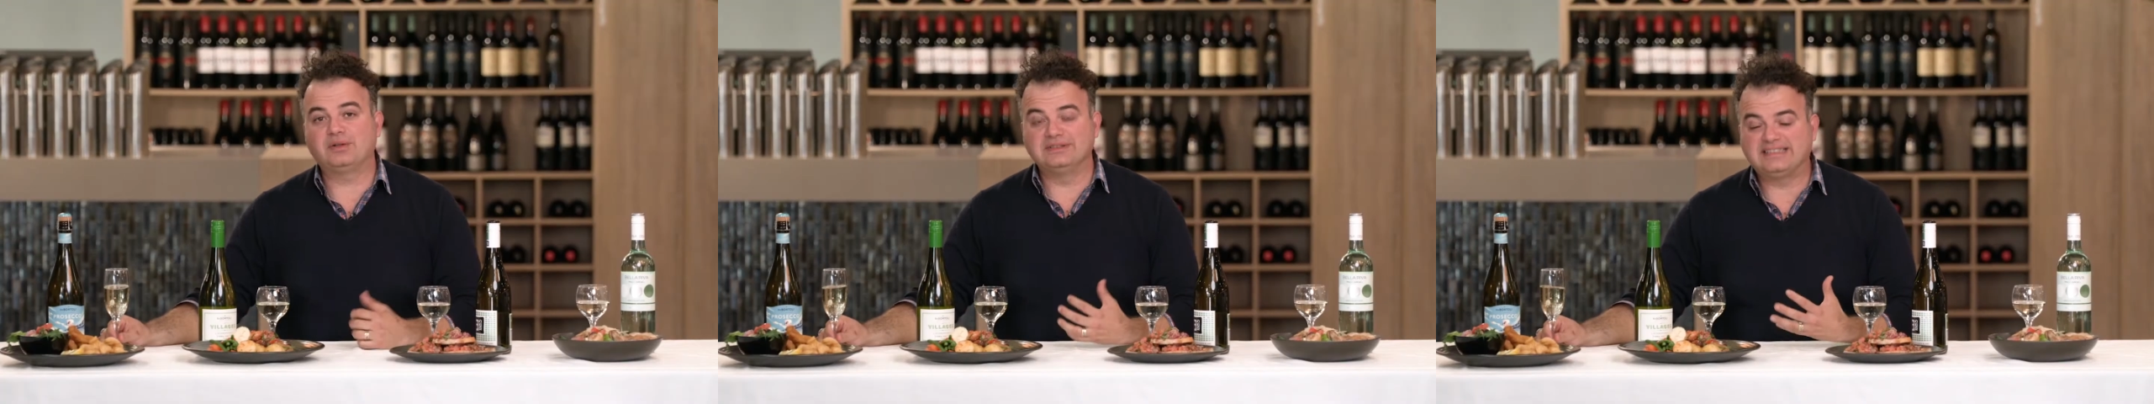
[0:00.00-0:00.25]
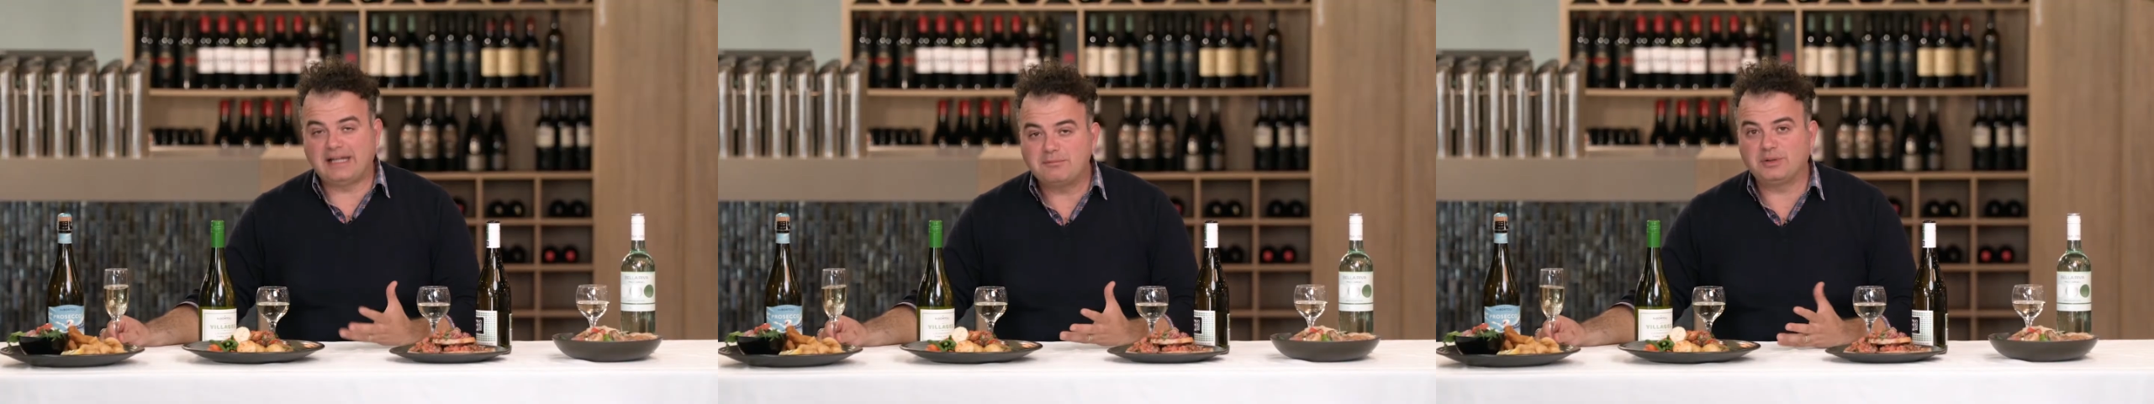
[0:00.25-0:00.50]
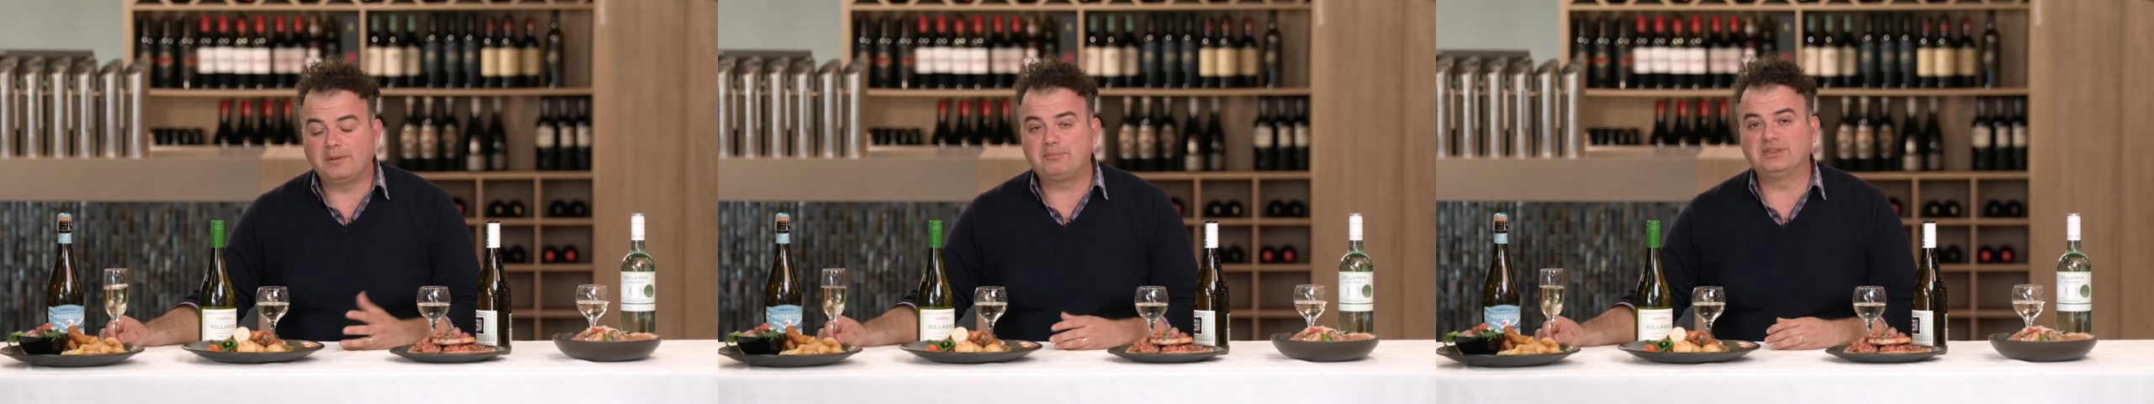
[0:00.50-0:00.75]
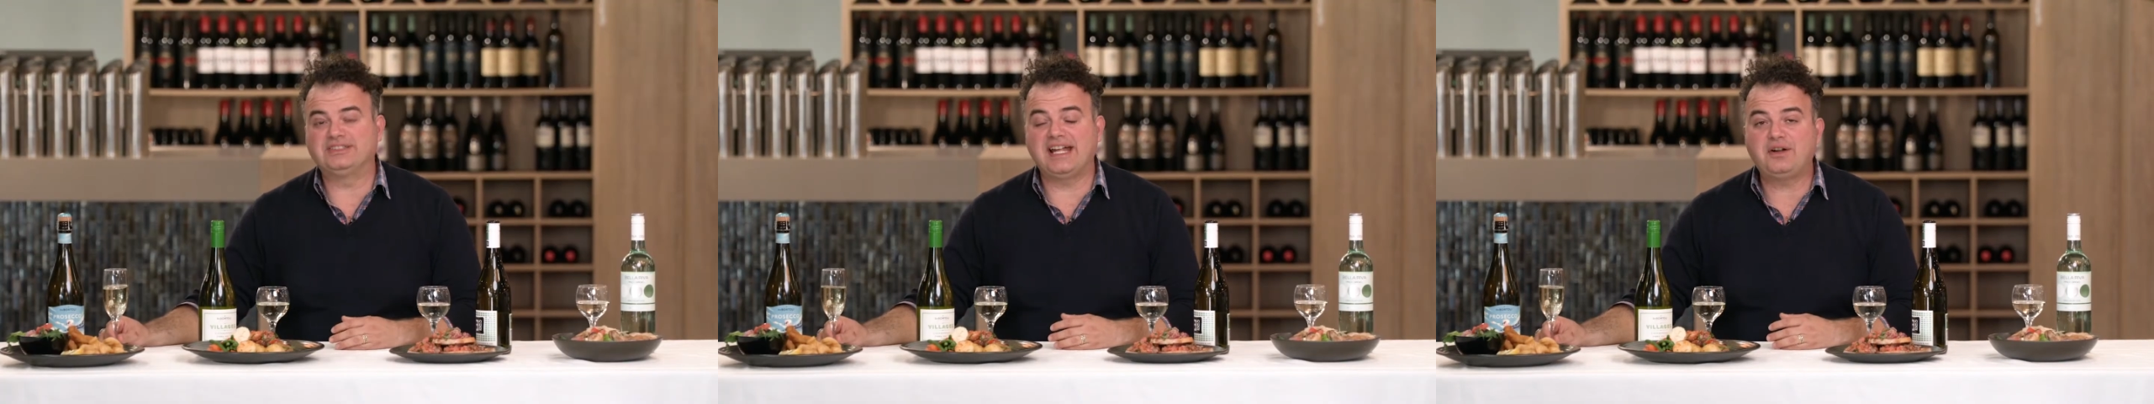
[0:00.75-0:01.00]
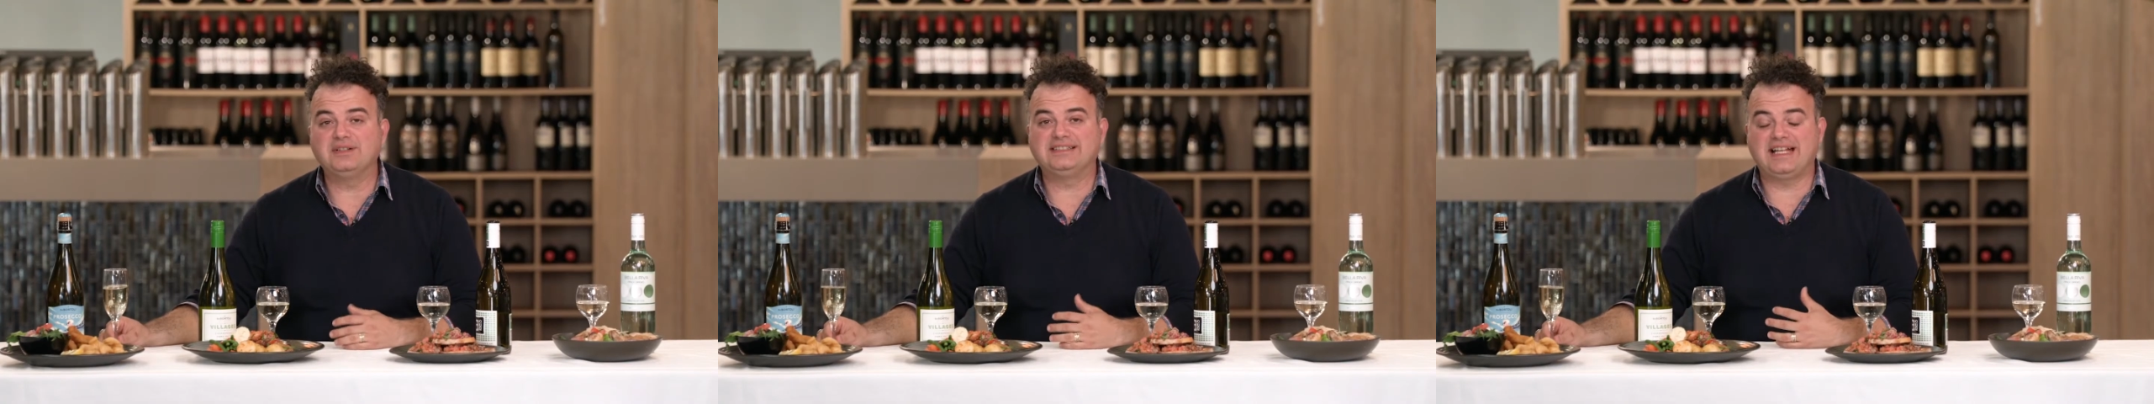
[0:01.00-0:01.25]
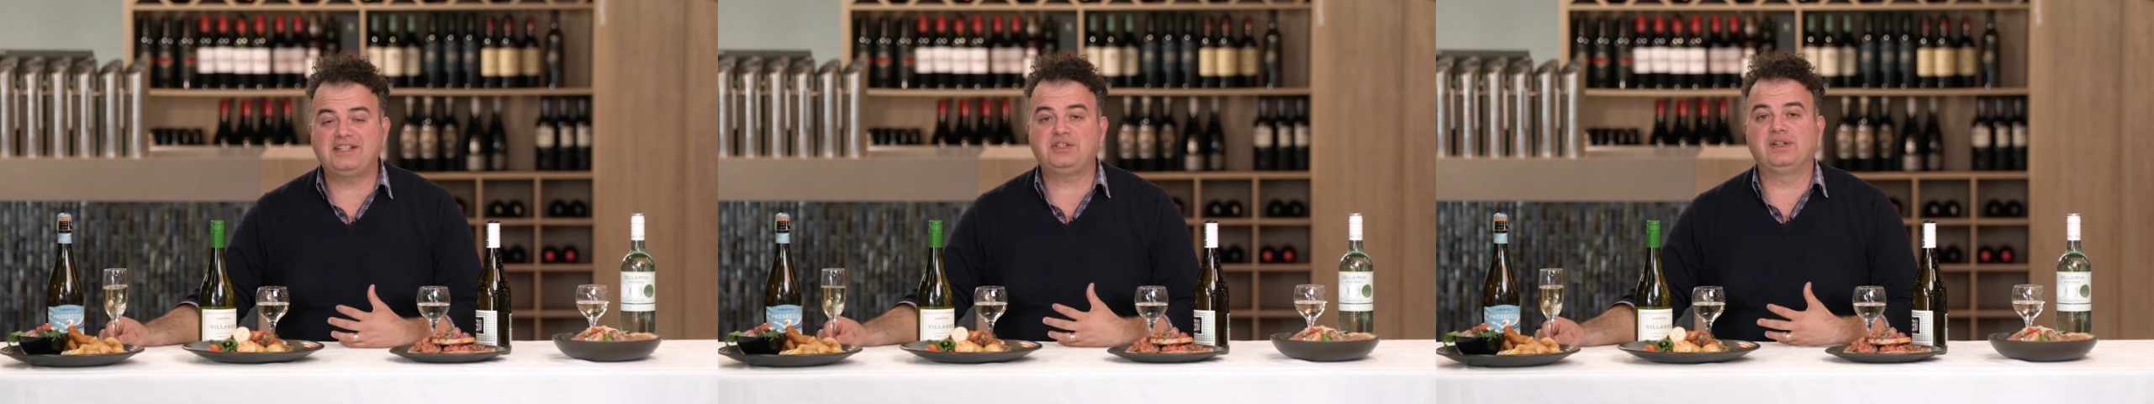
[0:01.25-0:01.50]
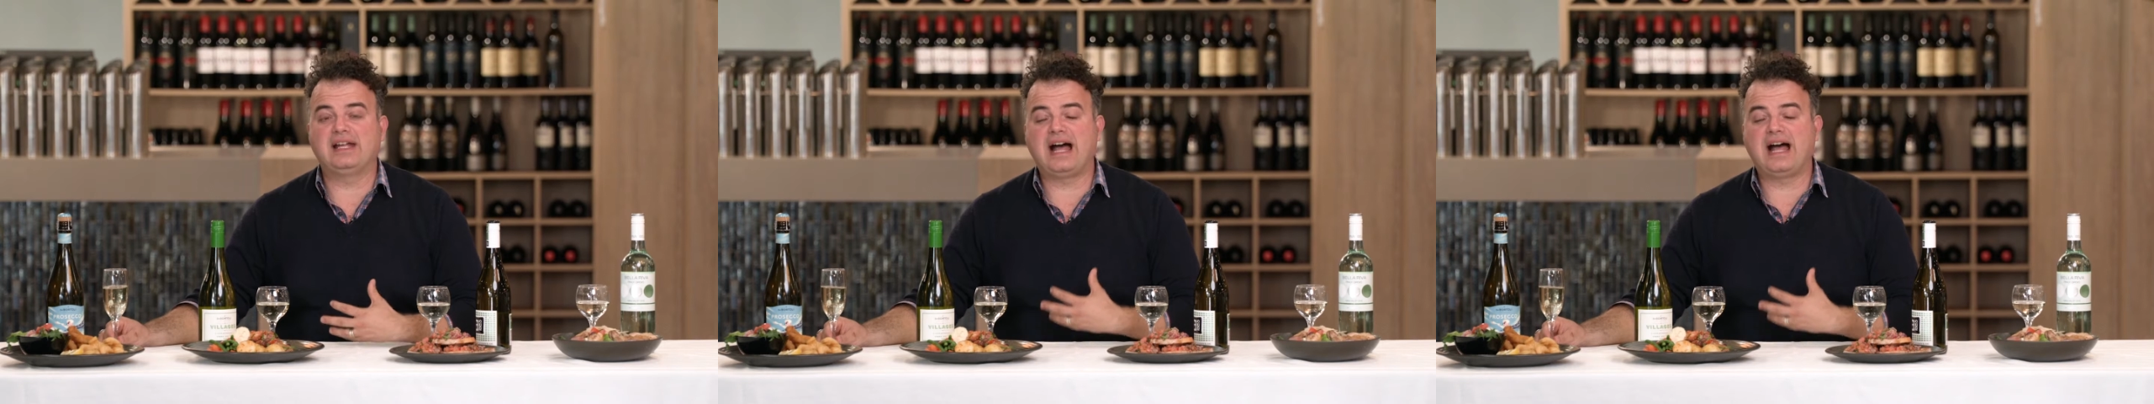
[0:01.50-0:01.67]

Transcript: consumption of Prosecco is actually